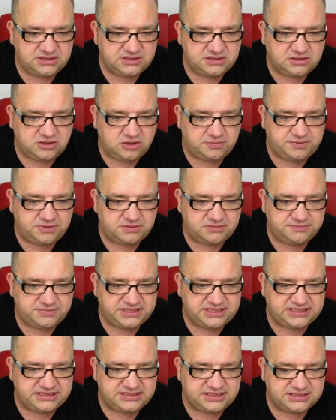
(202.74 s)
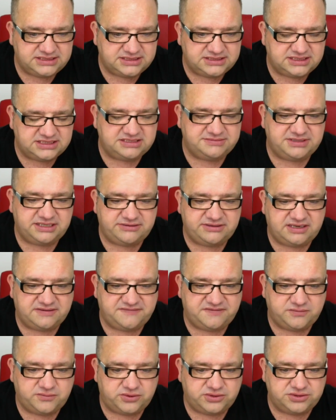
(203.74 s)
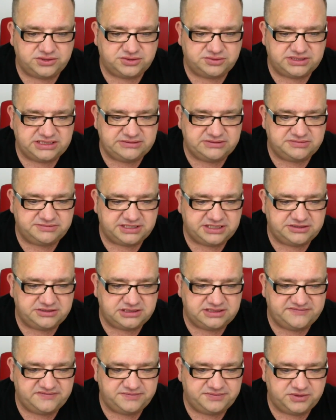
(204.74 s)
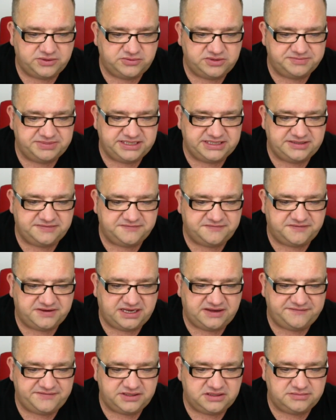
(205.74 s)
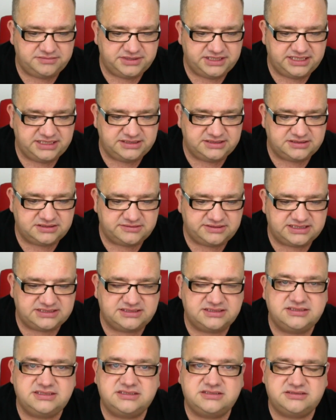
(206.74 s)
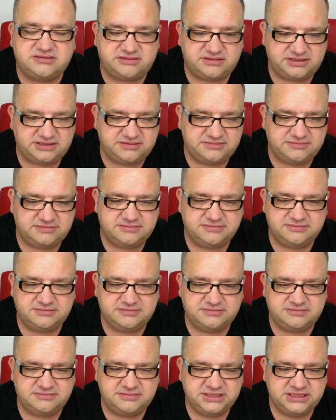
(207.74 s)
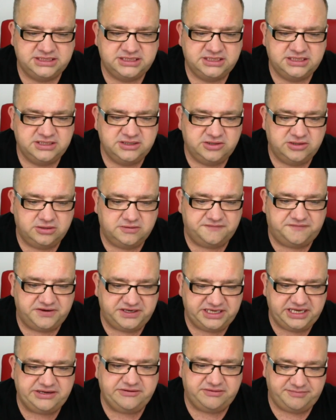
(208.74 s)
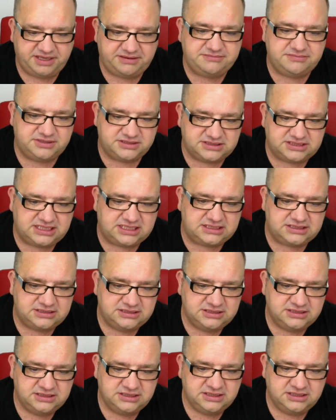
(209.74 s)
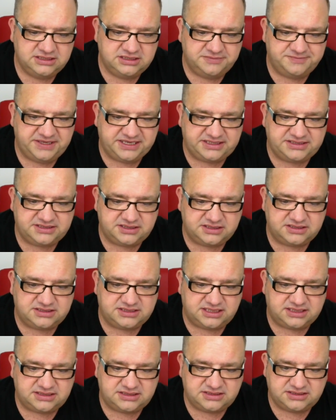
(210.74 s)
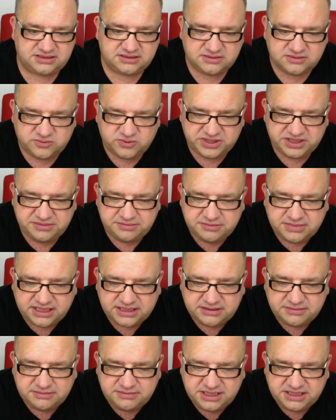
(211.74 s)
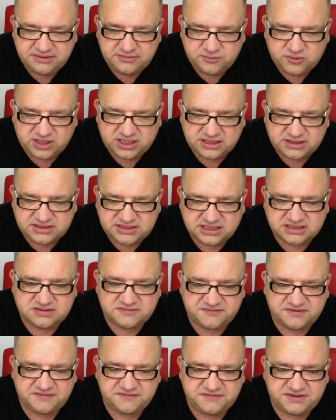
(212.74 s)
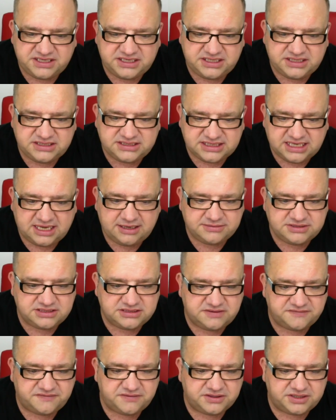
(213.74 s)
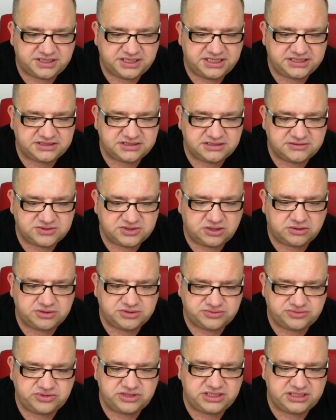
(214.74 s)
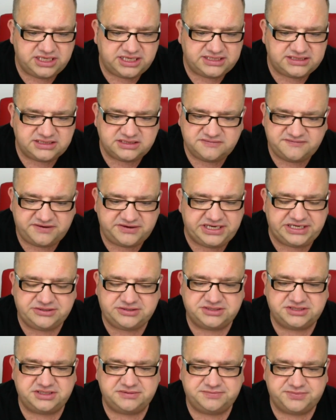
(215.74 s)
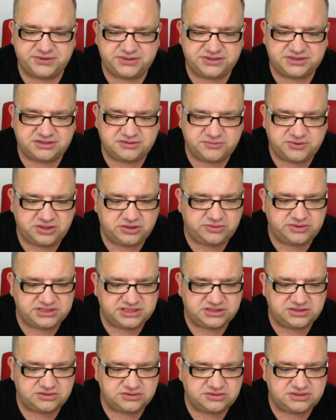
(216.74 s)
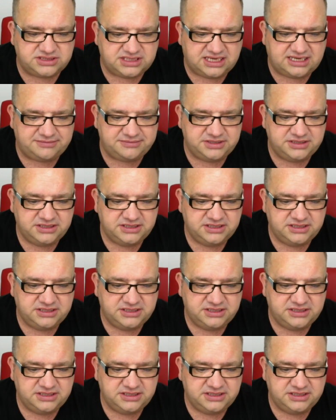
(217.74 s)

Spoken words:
Klopp on Benitez, he said he met Rafa once when he was manager of Liverpool. We beat him 5-0 at Mainz, the rest is history. Hopefully he remembers that. The big success we met, meanwhile, 10 to 15 times in different occasions. It was always really nice. He's a very interesting person and we always had a good time.